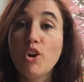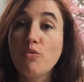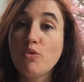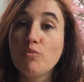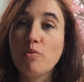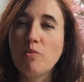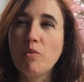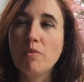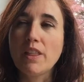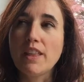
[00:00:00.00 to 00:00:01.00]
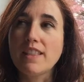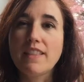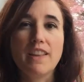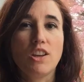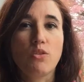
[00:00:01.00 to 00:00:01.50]
would probably think
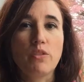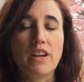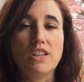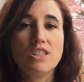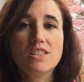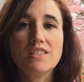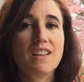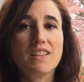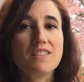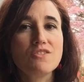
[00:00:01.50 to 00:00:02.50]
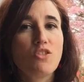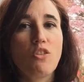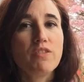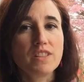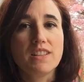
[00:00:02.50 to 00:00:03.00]
that they know theirs, that's not
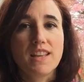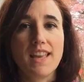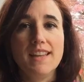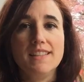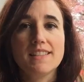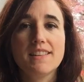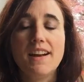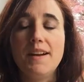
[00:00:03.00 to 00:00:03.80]
often the case.